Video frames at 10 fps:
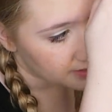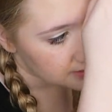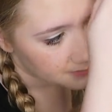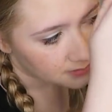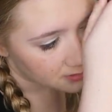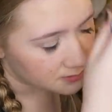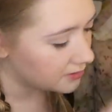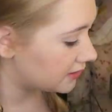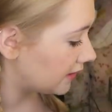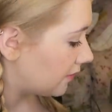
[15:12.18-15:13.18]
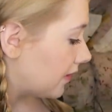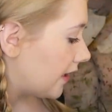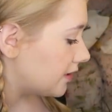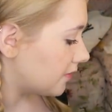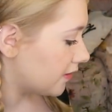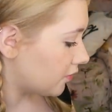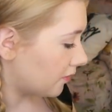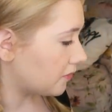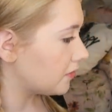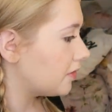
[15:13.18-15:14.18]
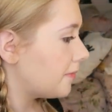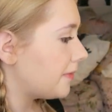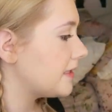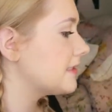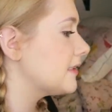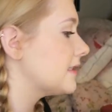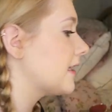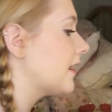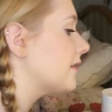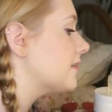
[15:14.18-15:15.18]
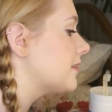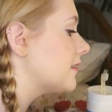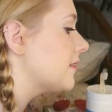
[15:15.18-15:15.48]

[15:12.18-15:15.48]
kind of similar to just like what I do on a normal basis, I guess.